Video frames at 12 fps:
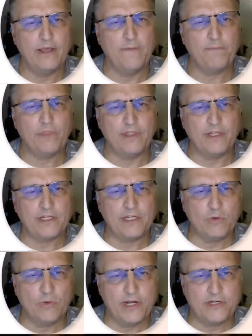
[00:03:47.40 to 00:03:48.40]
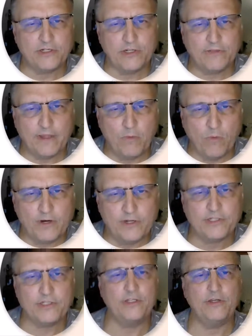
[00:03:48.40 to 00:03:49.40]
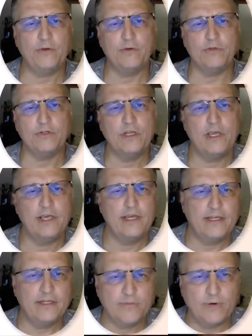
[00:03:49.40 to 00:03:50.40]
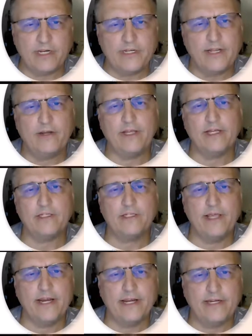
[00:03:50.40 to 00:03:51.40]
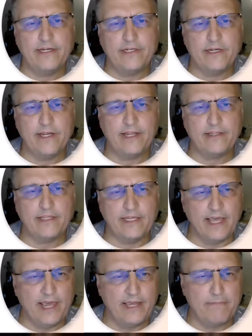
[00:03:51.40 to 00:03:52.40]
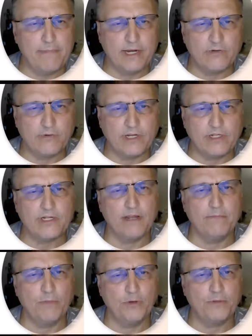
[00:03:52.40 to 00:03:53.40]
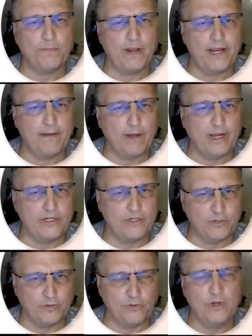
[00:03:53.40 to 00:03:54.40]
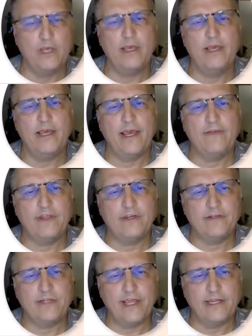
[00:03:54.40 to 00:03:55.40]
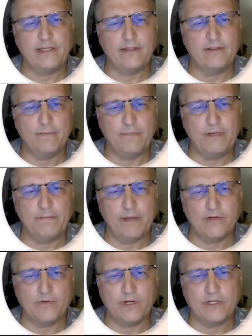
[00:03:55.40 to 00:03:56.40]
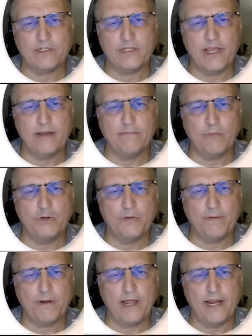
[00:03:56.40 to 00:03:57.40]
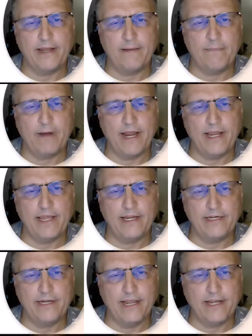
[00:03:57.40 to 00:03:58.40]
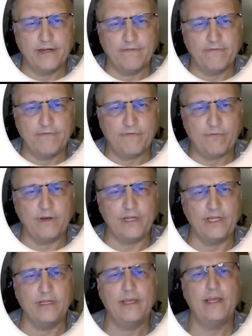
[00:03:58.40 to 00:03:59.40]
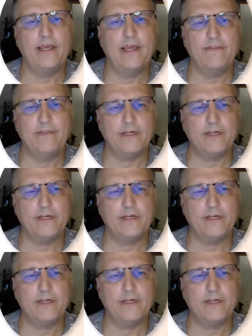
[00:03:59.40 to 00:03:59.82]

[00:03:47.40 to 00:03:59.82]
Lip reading: This equation that they want us to use is really telling us that I need to take the A matrix and multiply it by 2, and then take the B matrix and multiply it by a negative 3, and then